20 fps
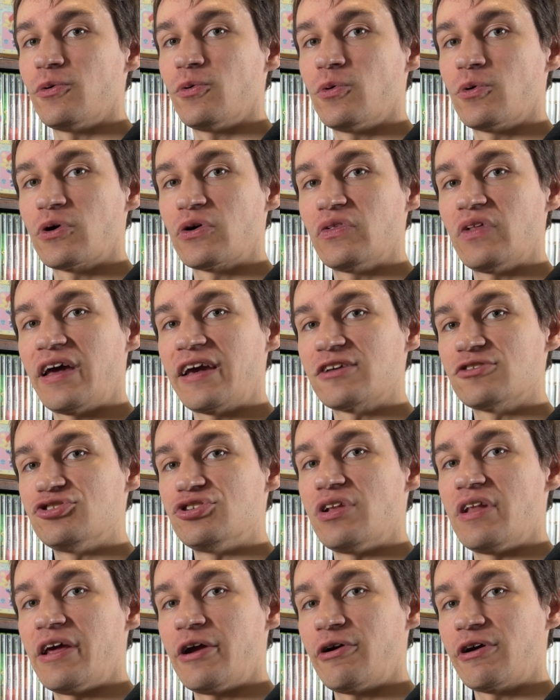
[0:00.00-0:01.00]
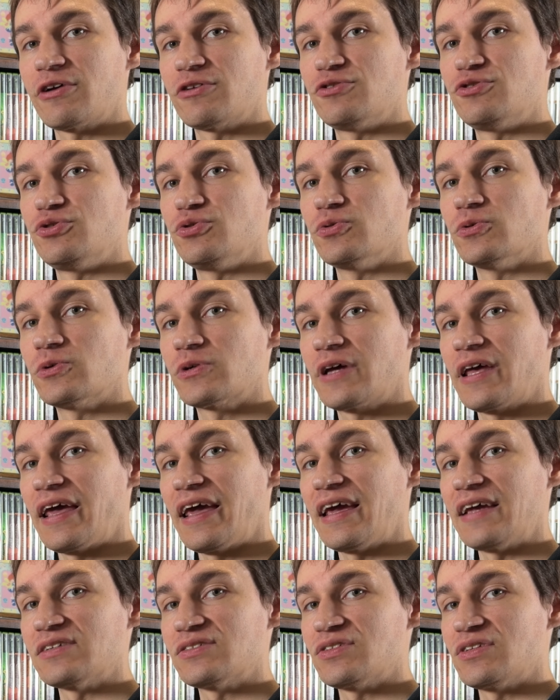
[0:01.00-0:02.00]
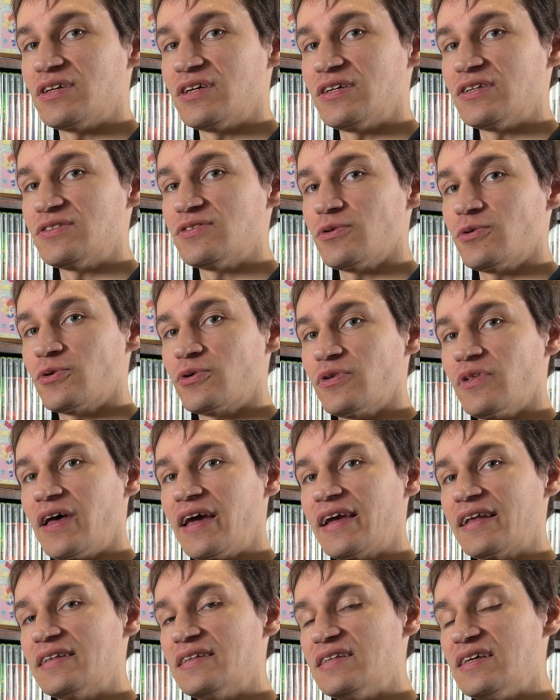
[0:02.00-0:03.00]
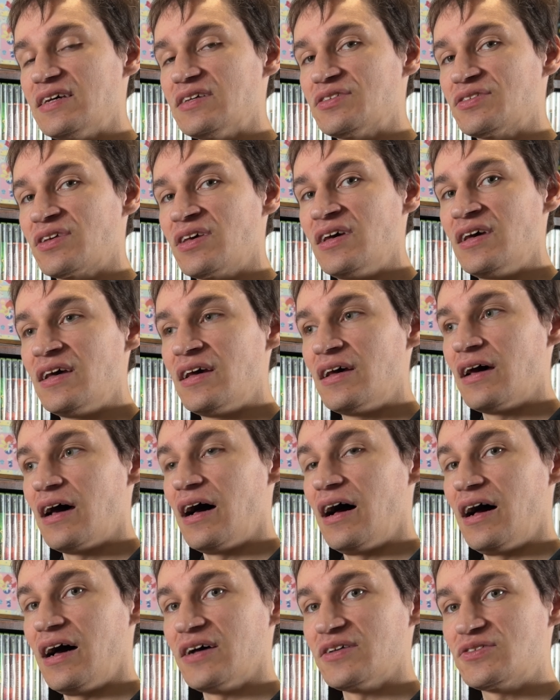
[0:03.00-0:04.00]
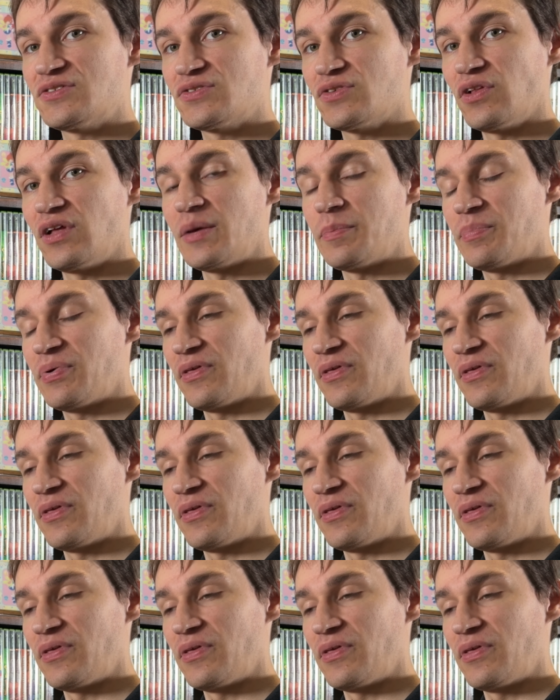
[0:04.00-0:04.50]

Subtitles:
or like generic jewel cases or like disc slip